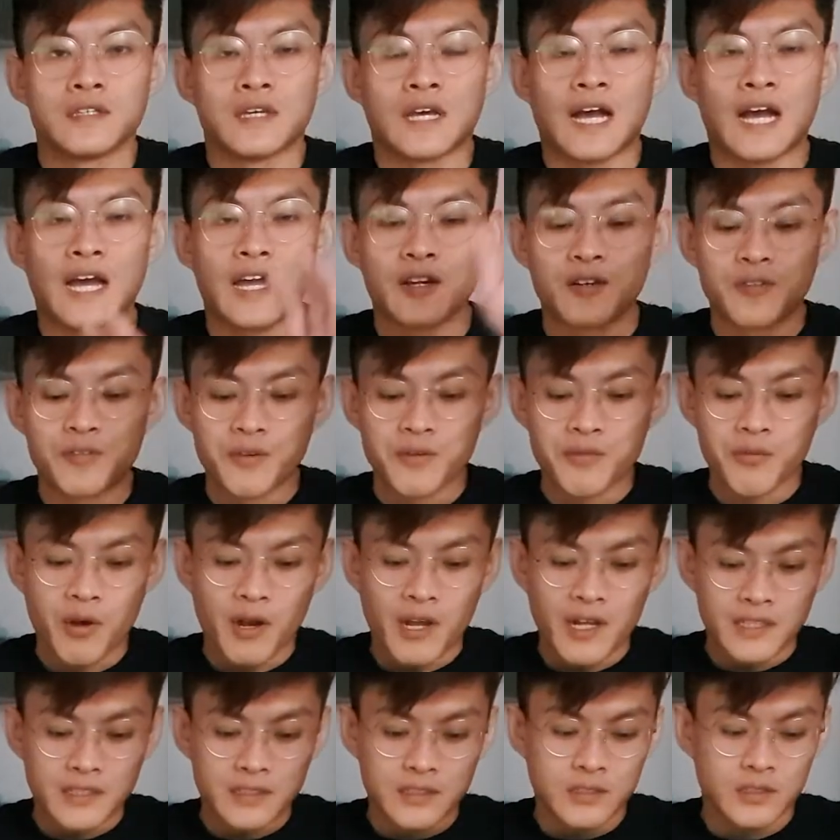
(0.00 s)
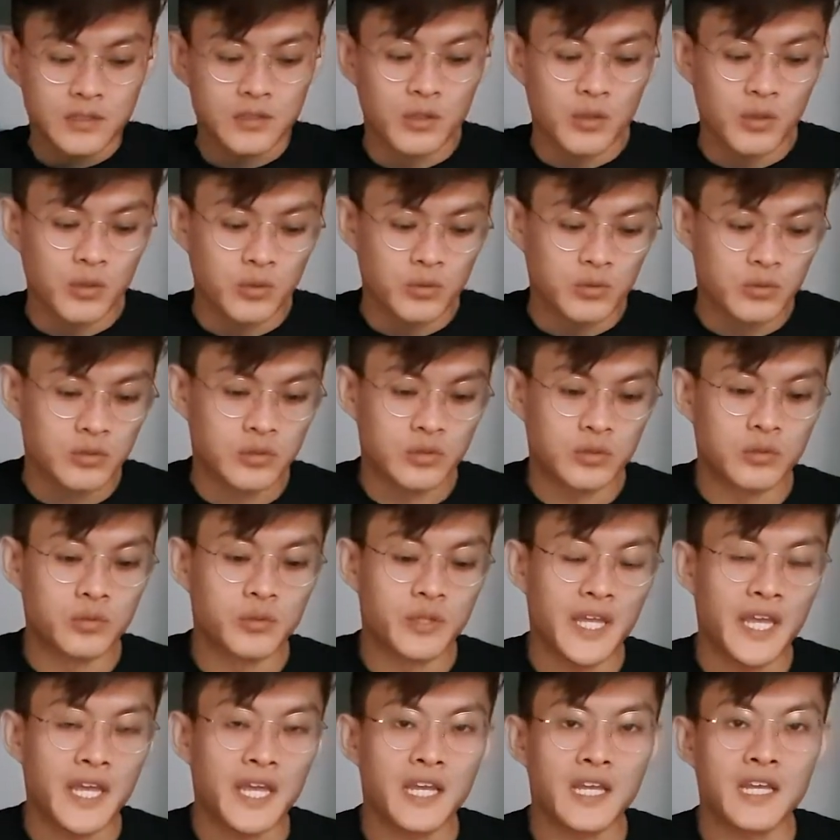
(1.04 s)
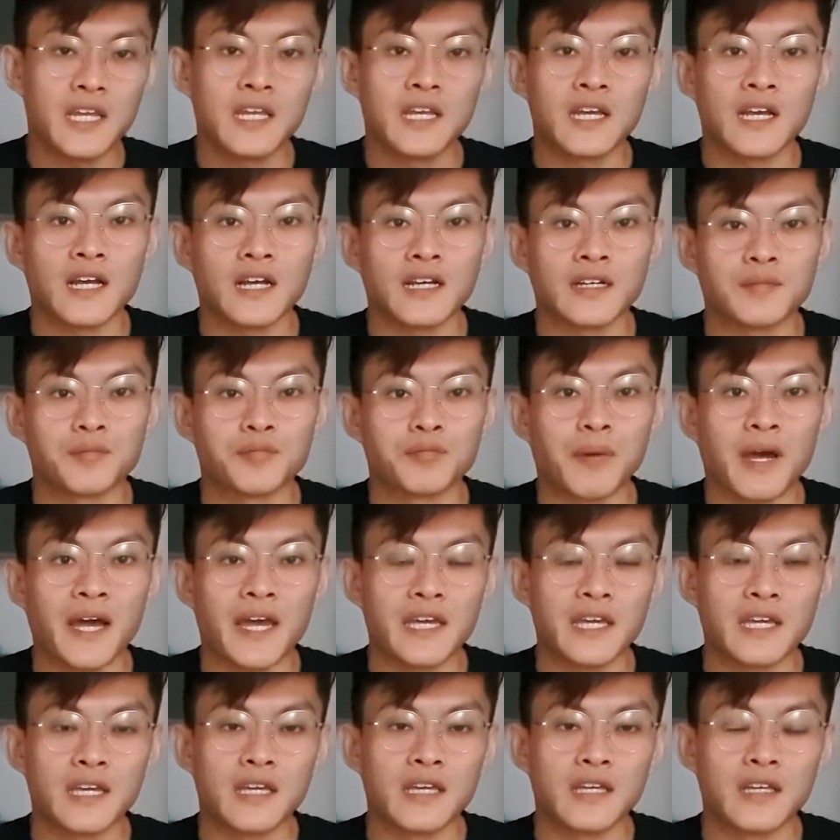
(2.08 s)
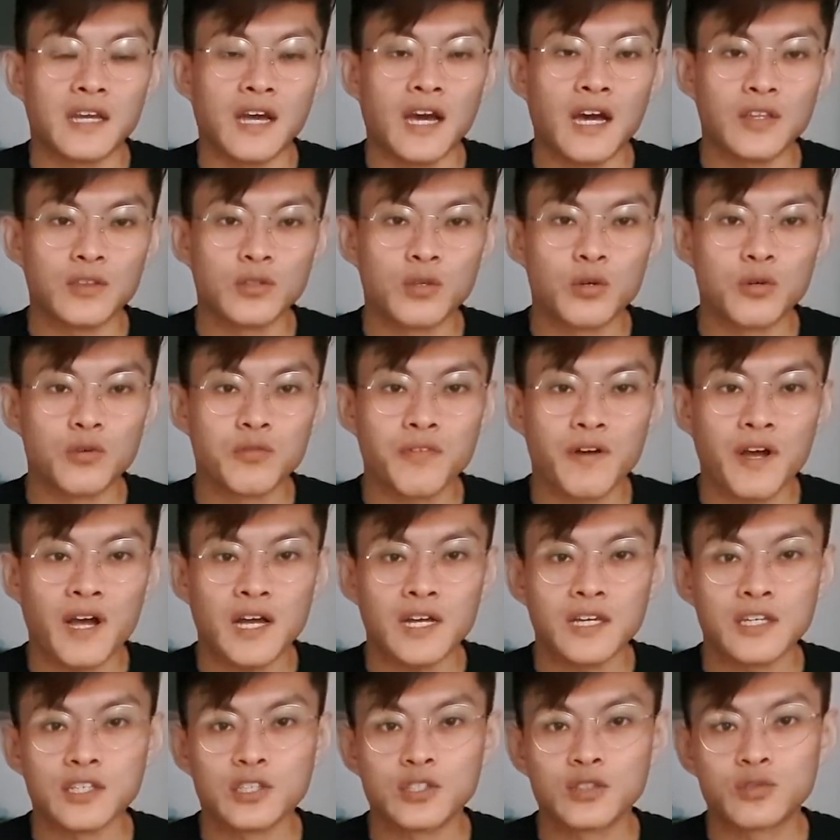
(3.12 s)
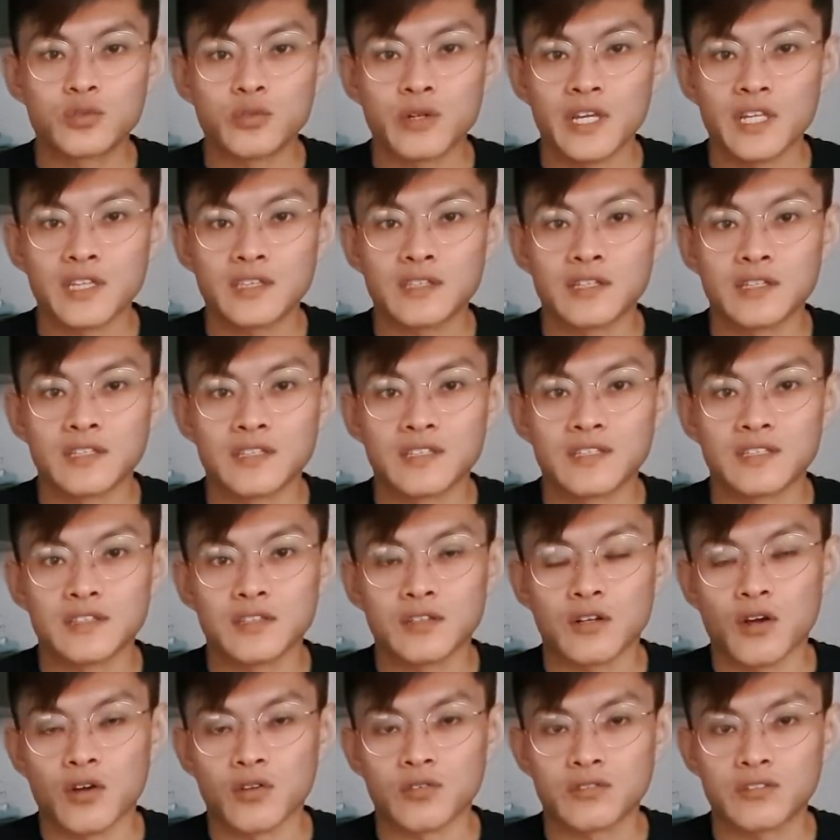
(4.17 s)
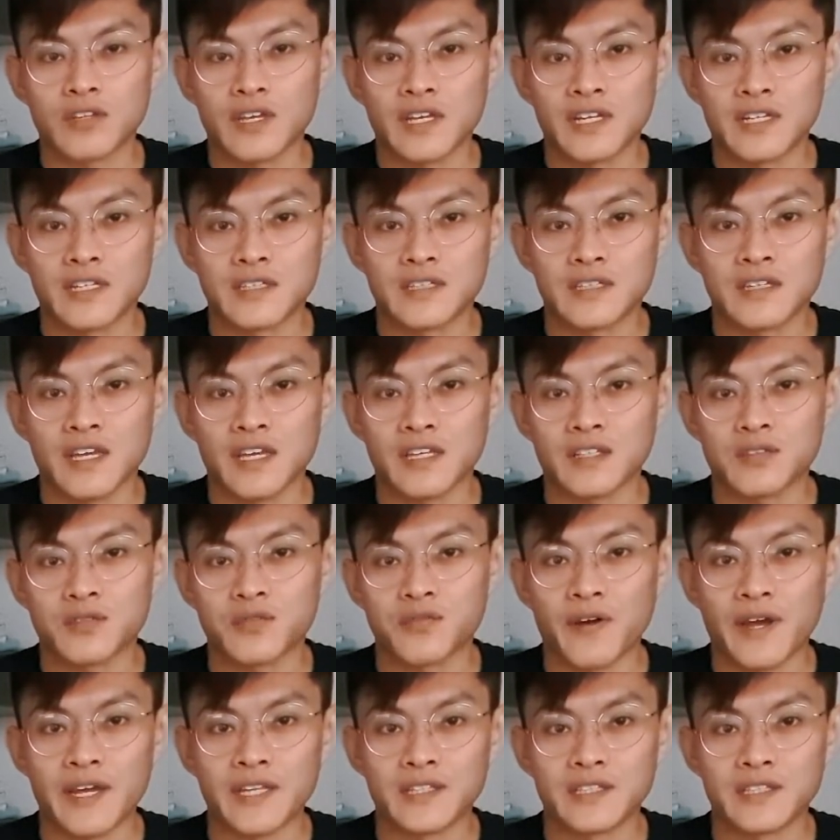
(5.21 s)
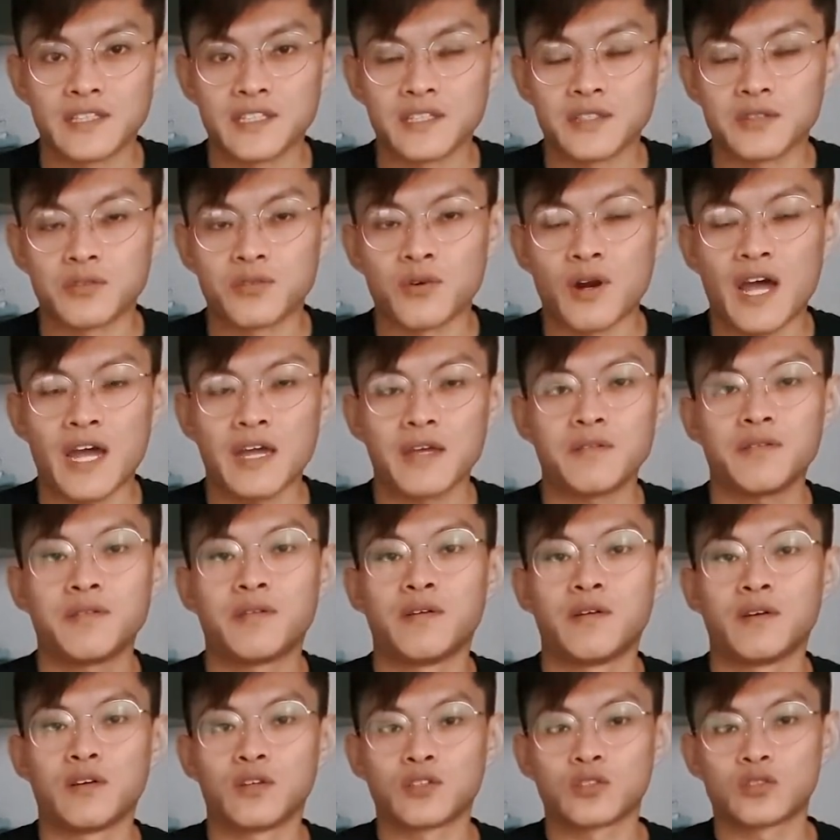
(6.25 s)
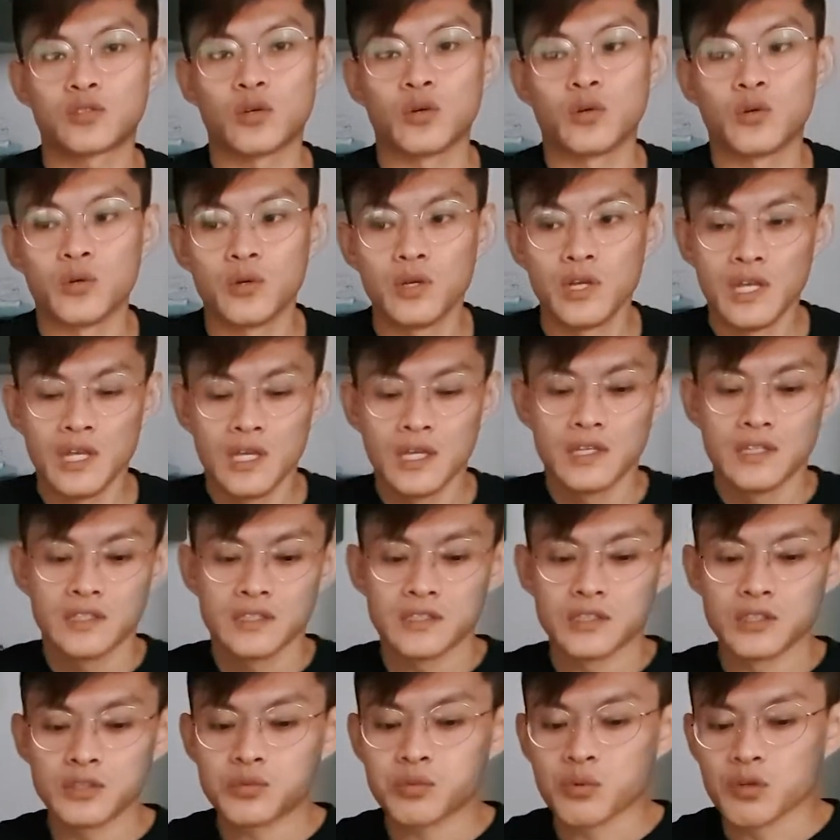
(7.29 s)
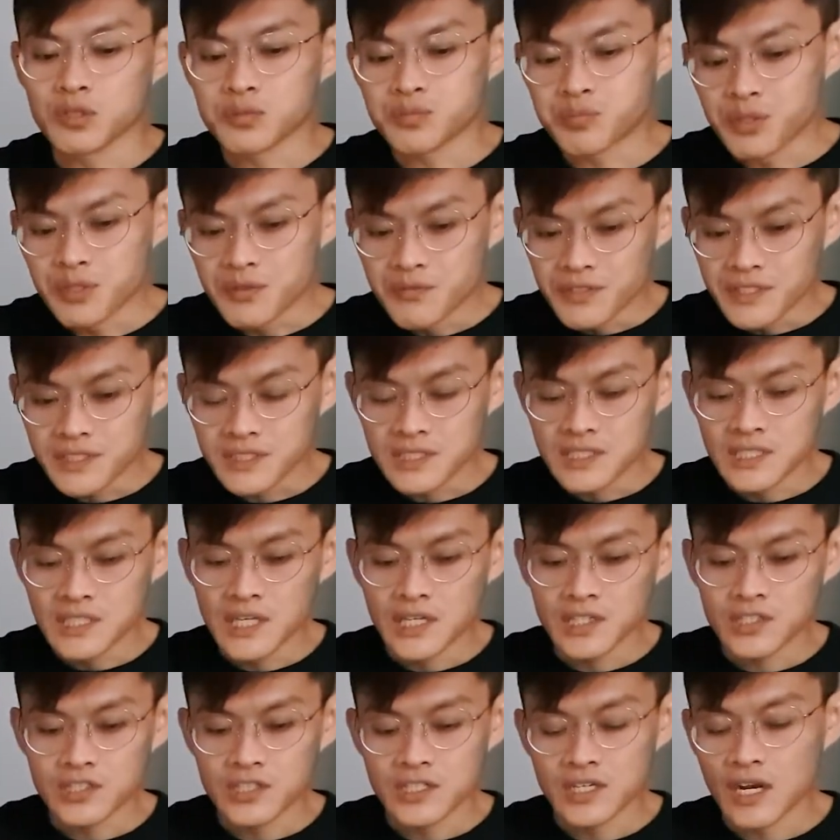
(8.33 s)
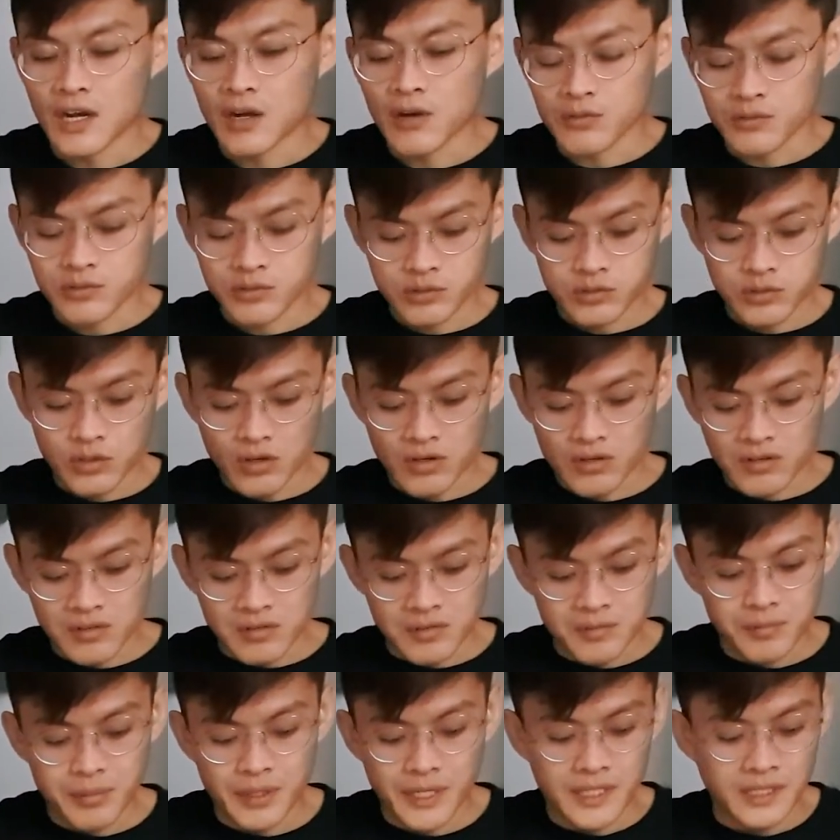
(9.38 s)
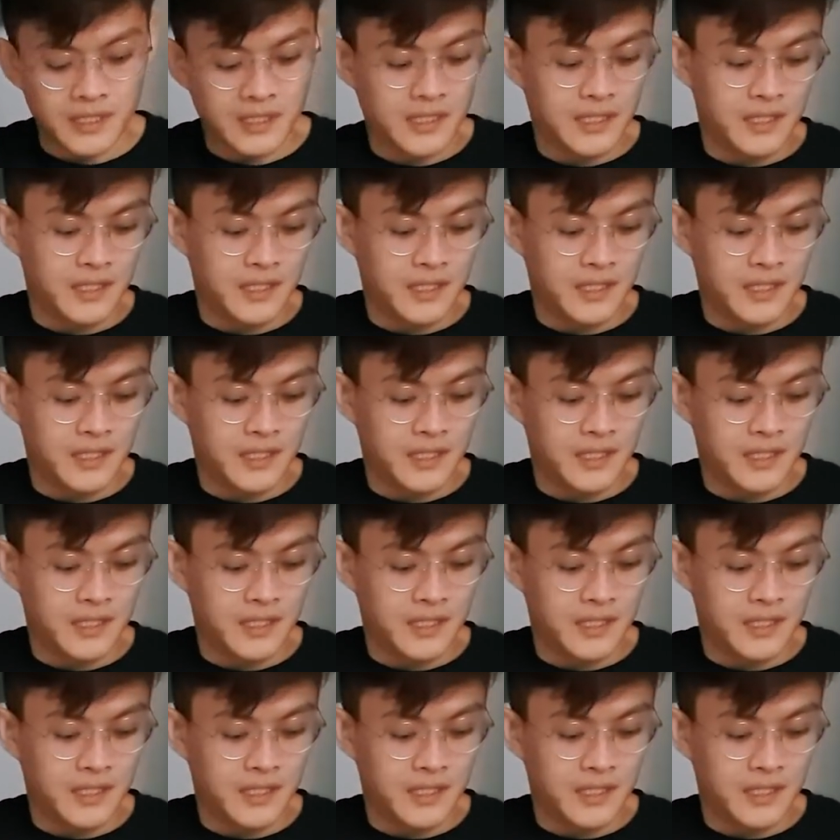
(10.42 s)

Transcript: Hi everyone, so today my Anova insulated container has finally arrived. So this was previously actually out of stock, but